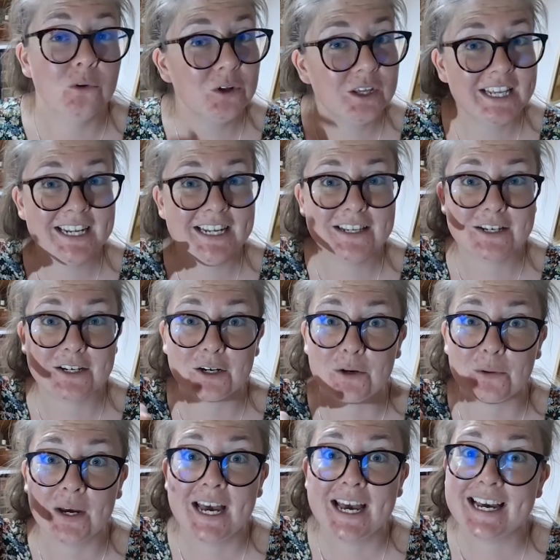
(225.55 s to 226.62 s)
All you need to
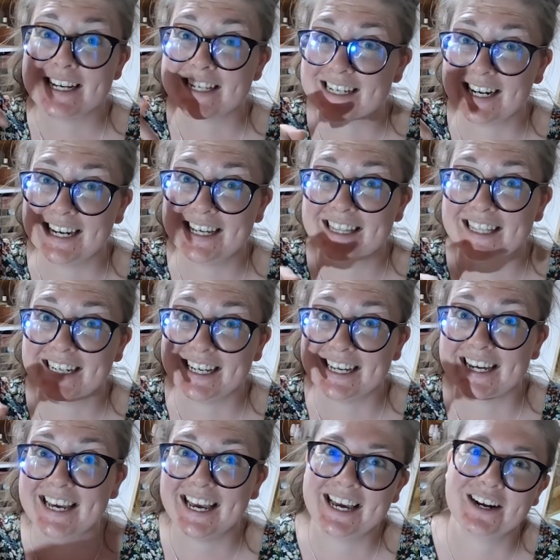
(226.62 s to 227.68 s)
do is click the
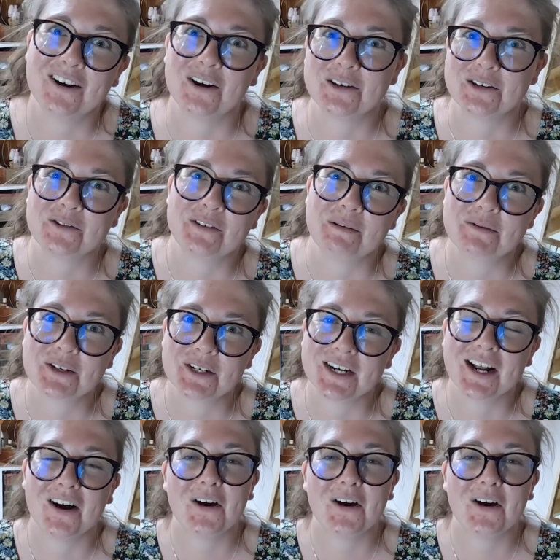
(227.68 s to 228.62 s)
link in our description.